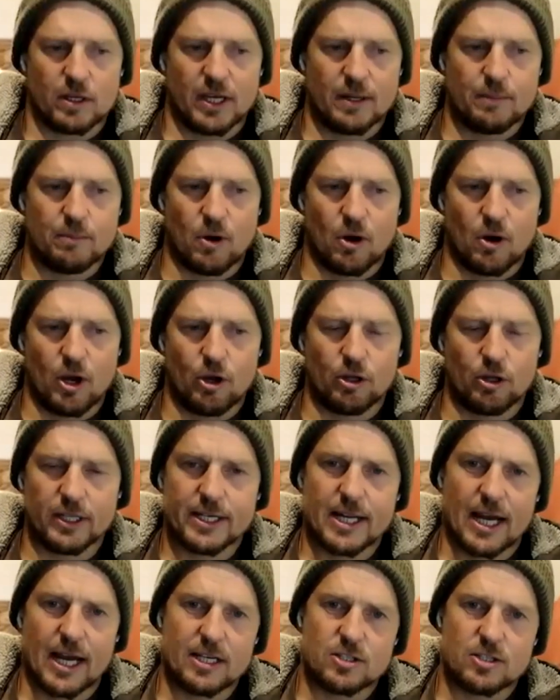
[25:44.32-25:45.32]
in my
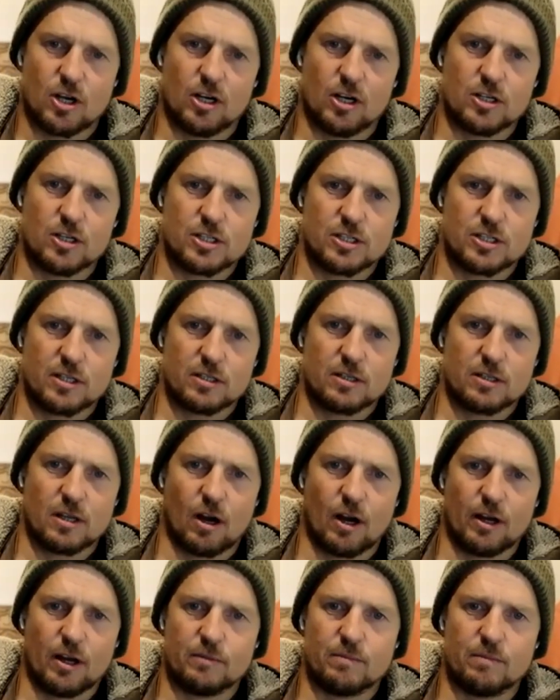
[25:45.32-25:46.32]
early days,
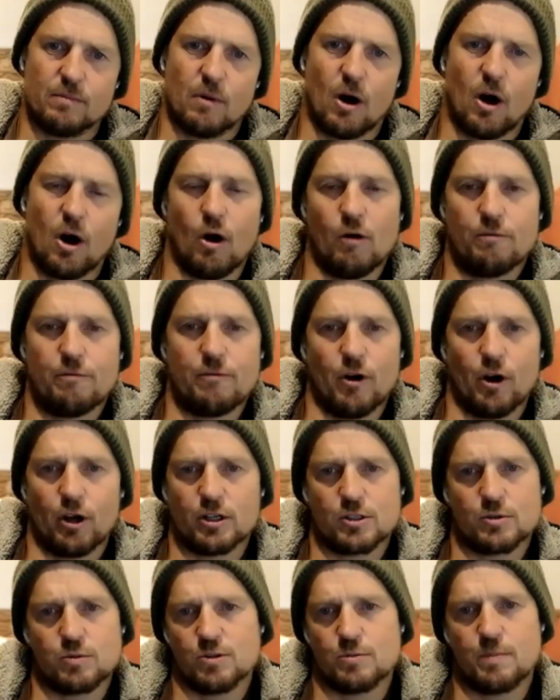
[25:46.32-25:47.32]
my whole
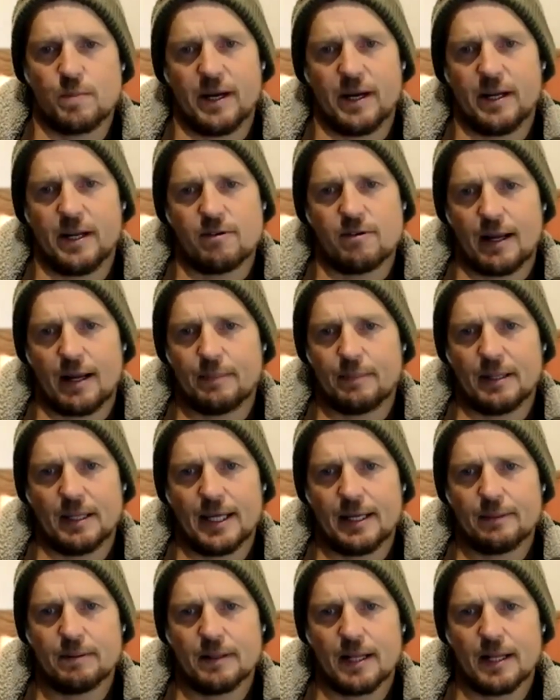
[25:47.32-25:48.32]
focus was being a rugby
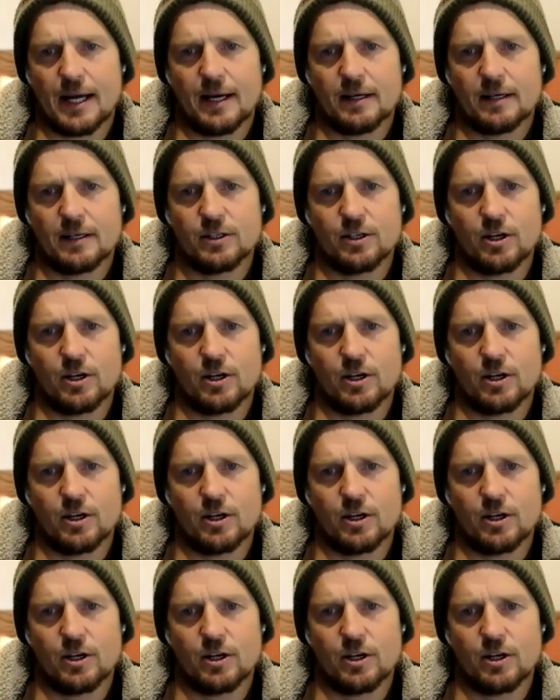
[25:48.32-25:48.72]
league player.